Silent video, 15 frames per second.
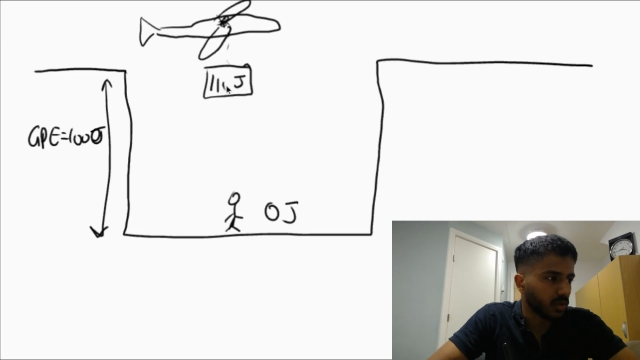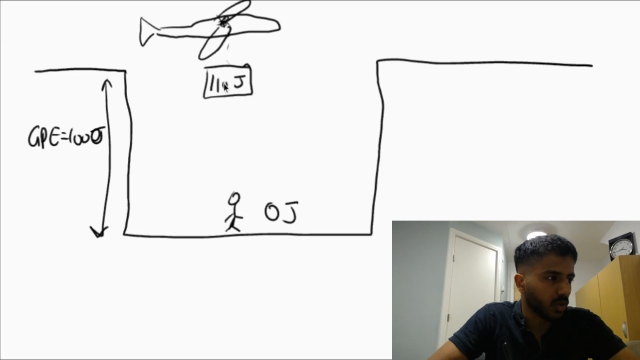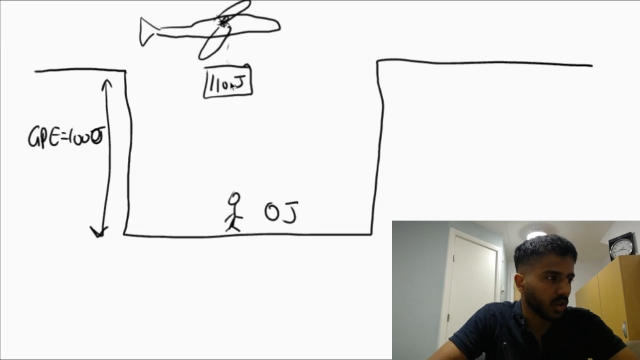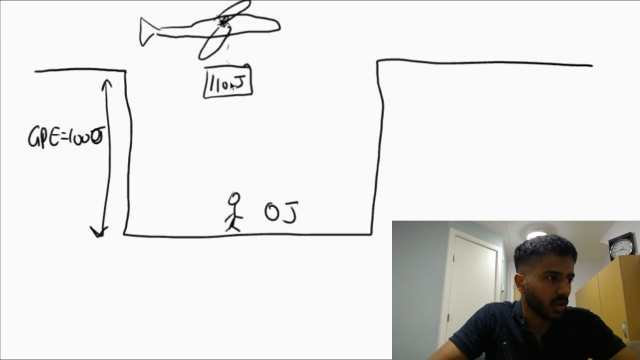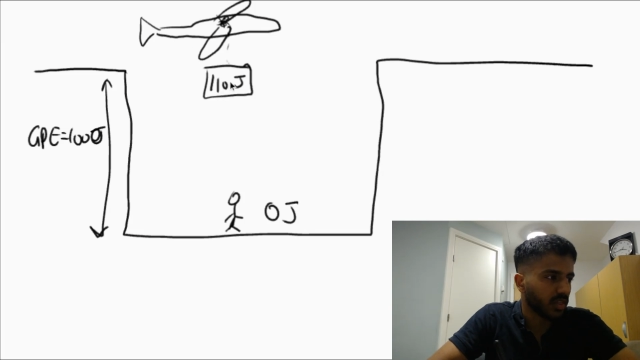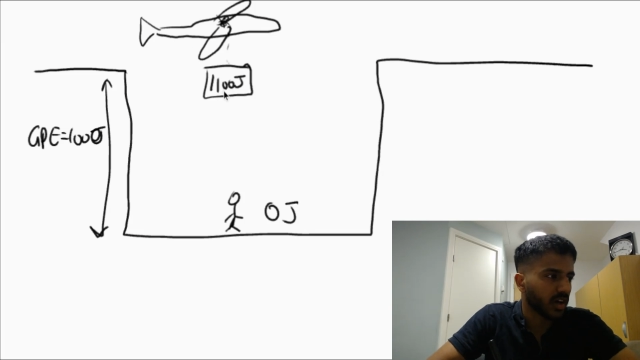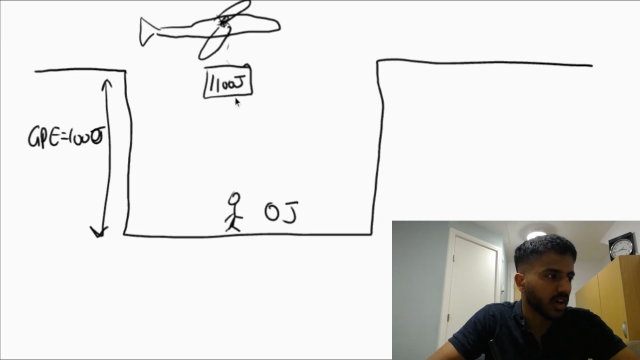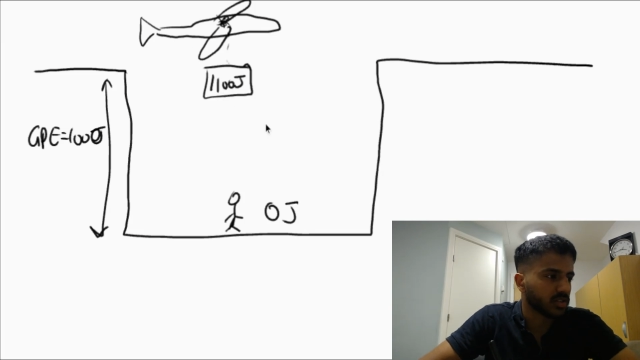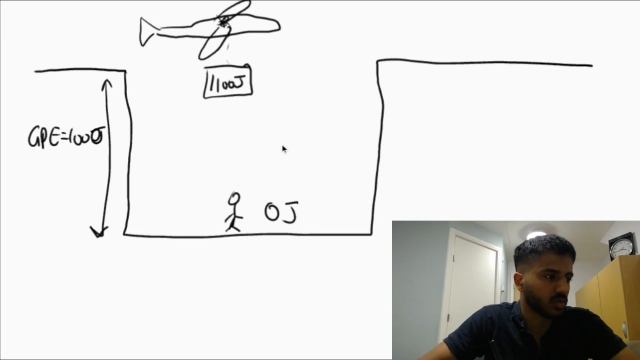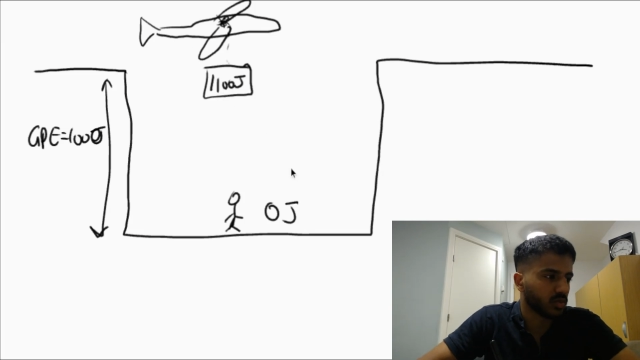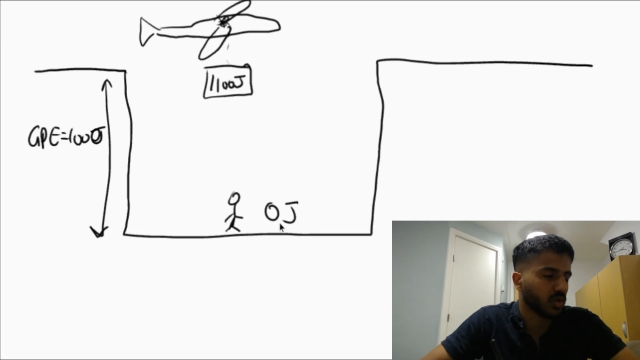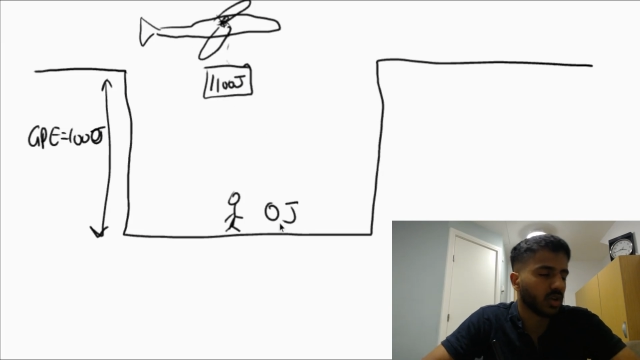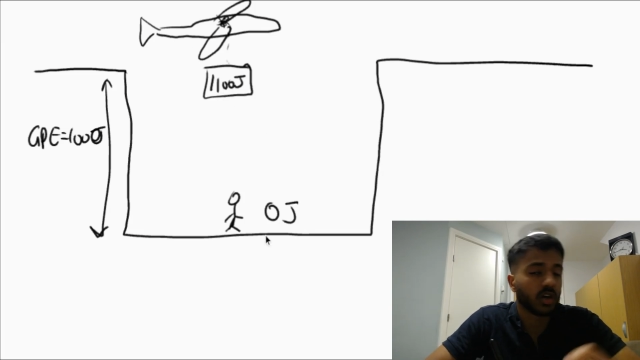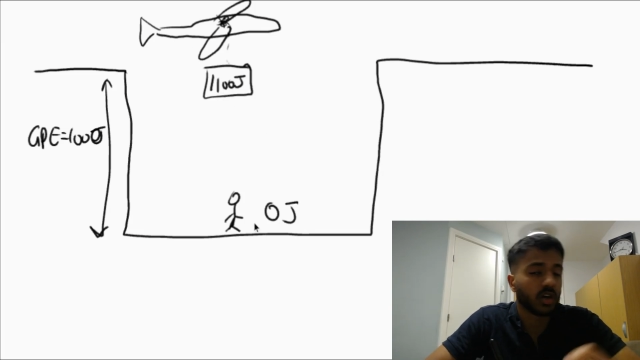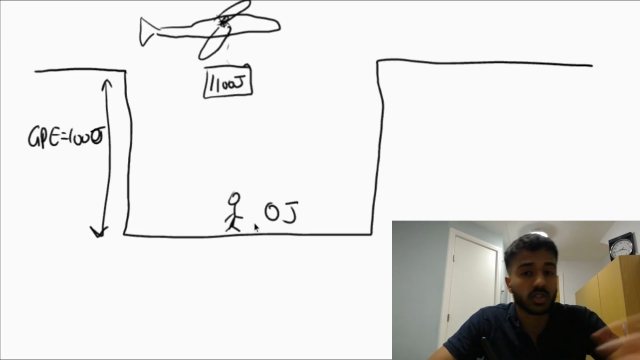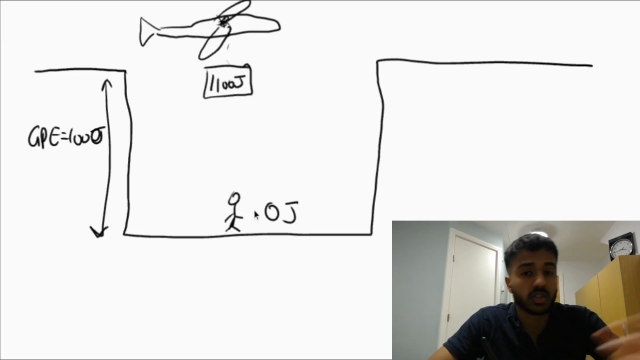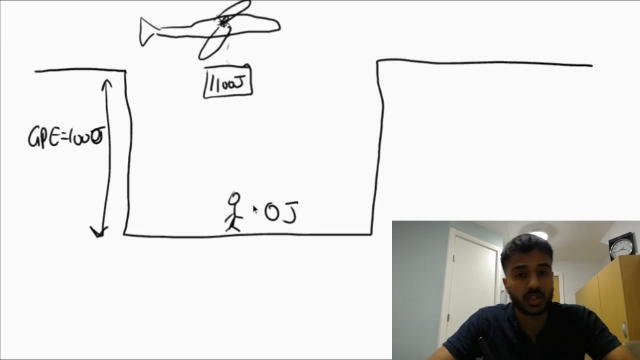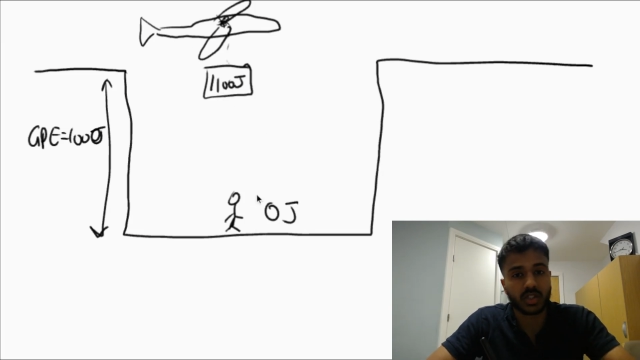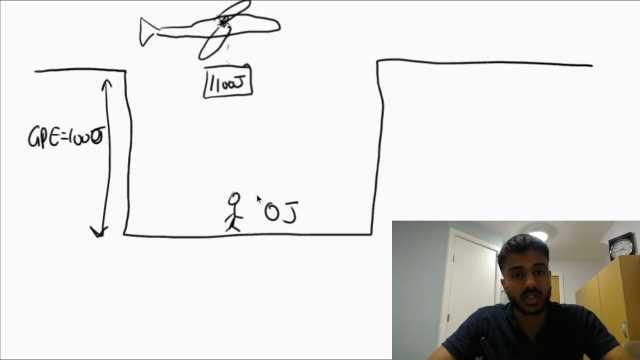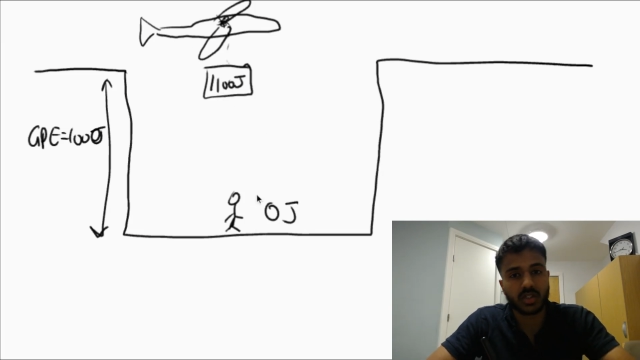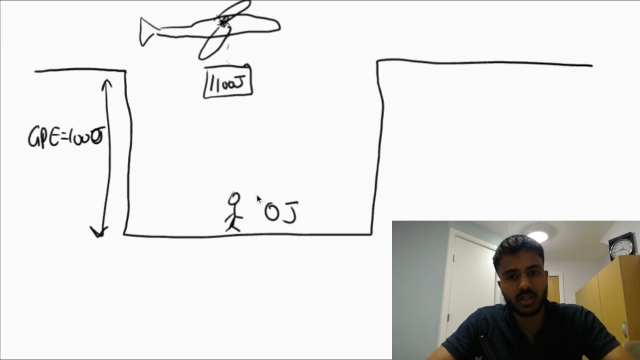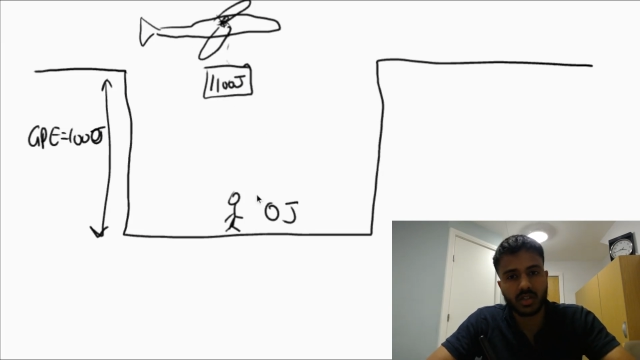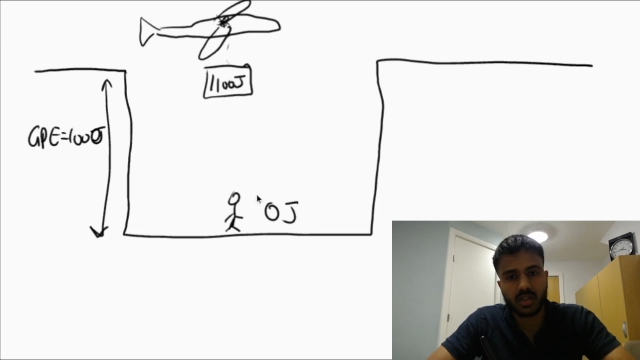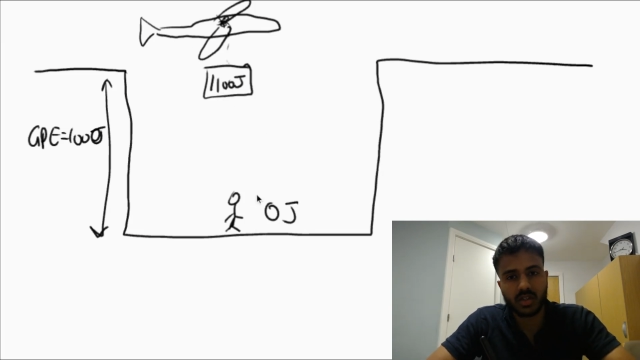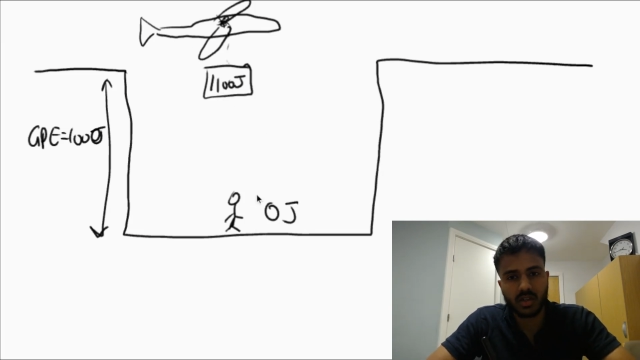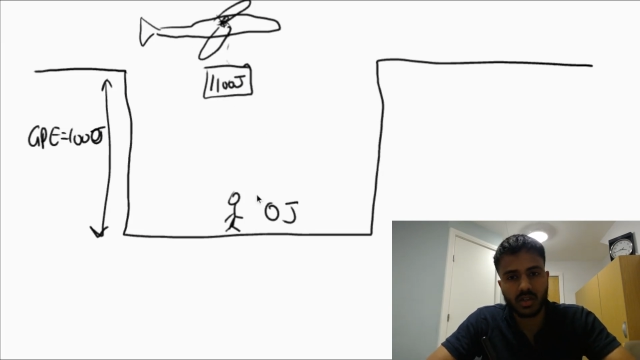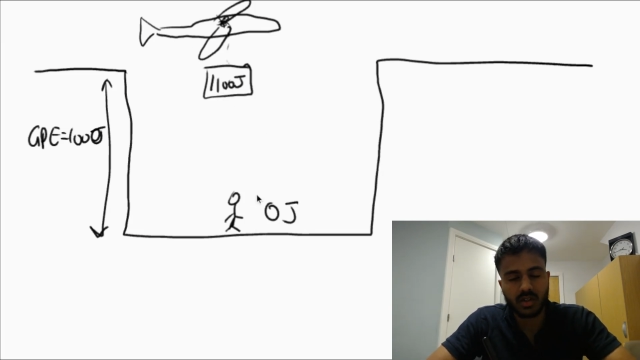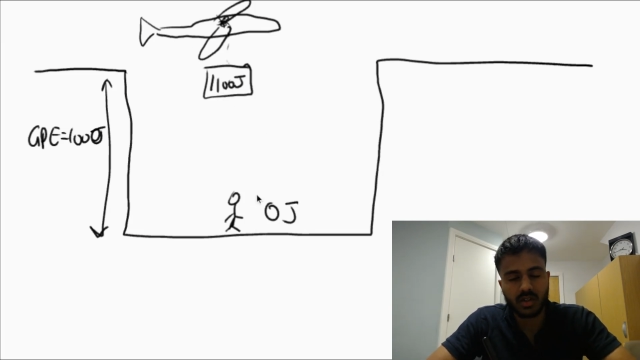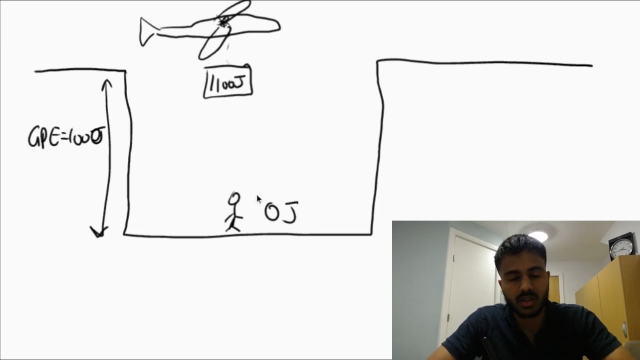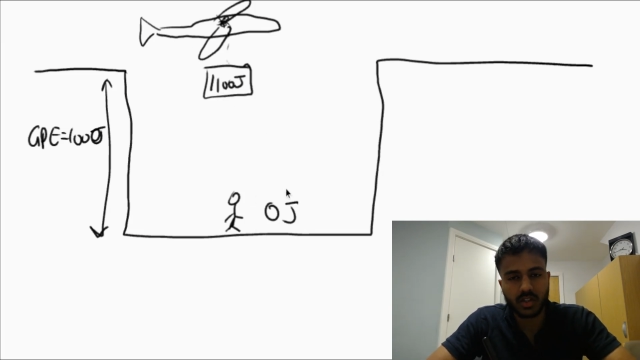1100
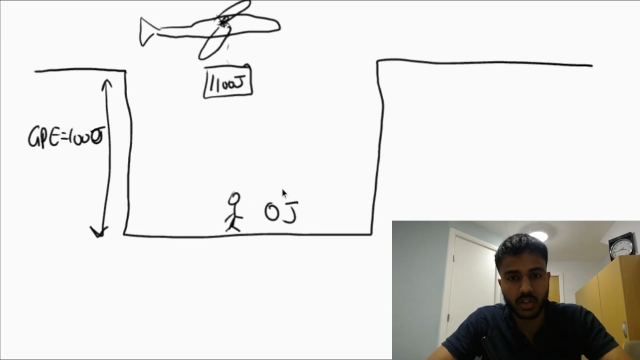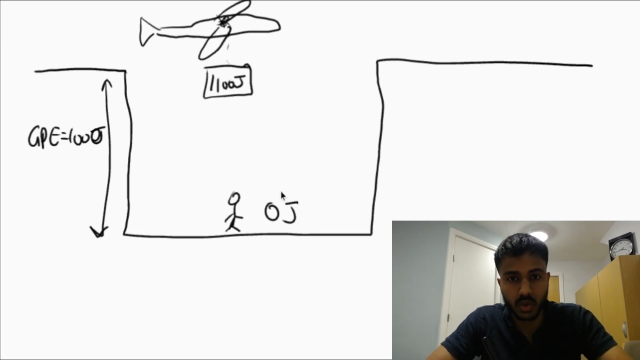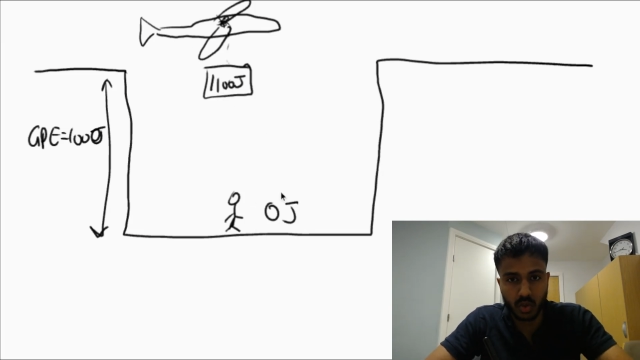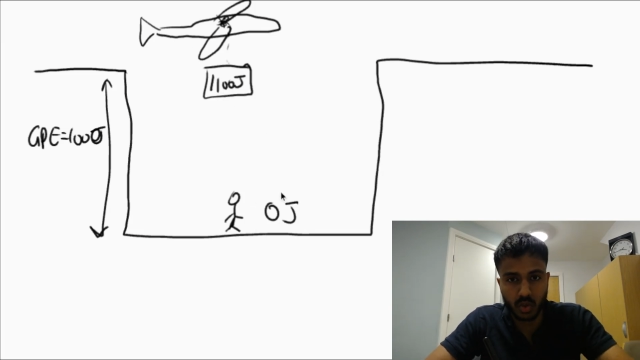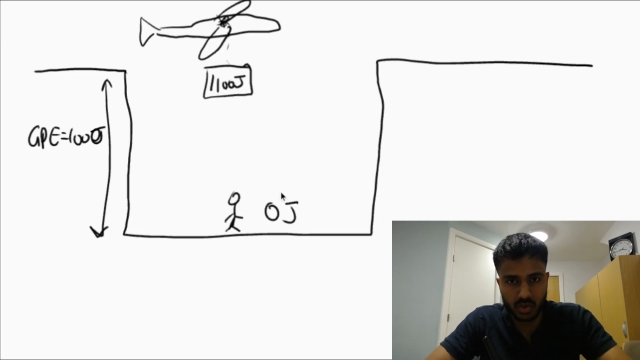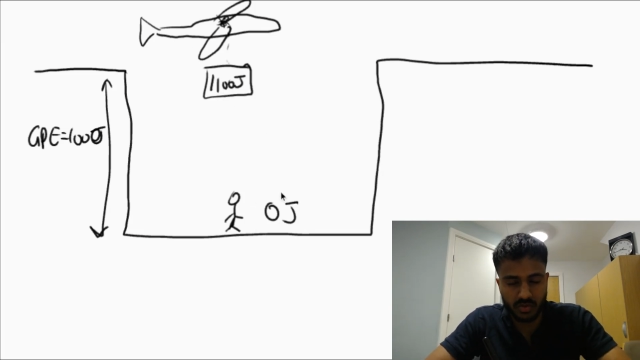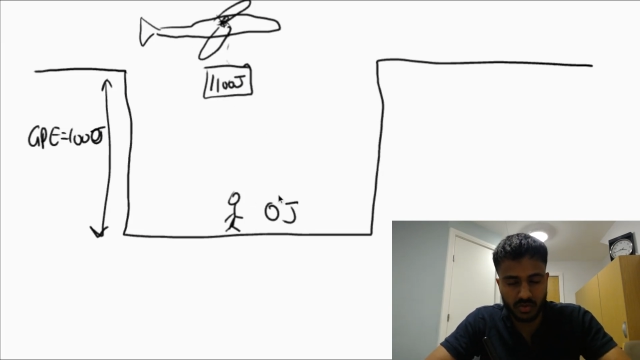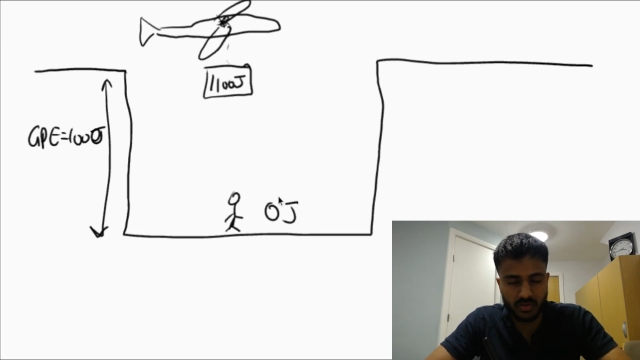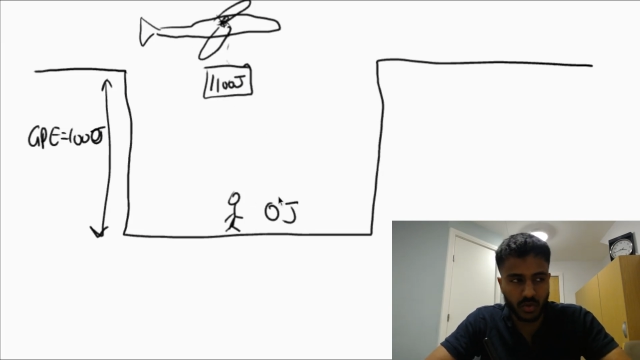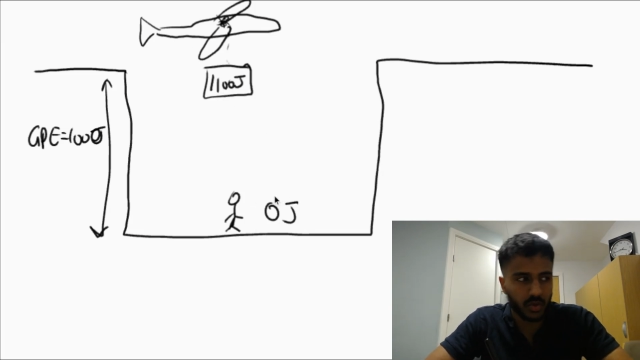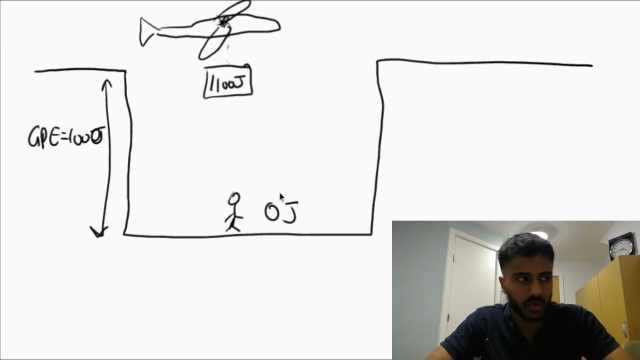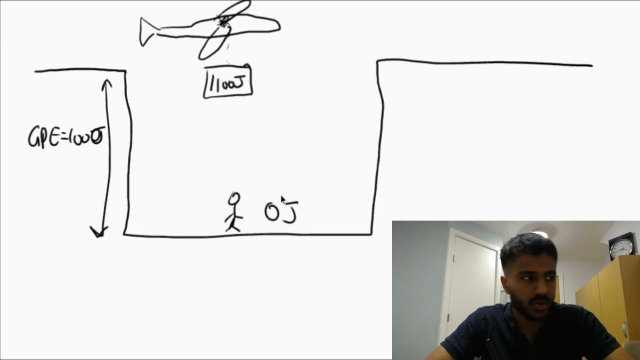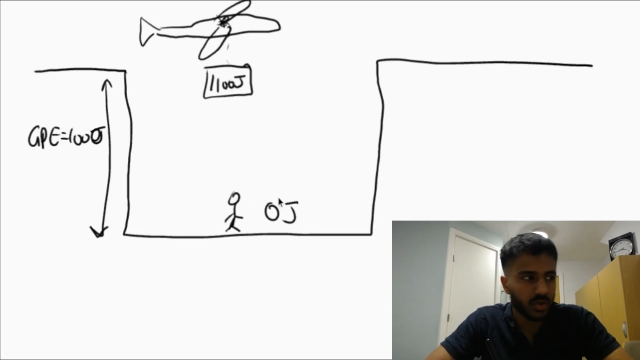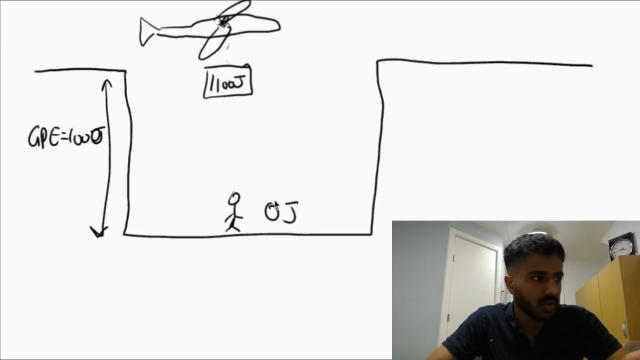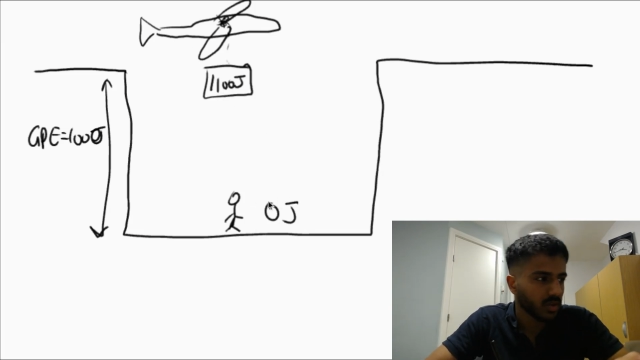joules of food.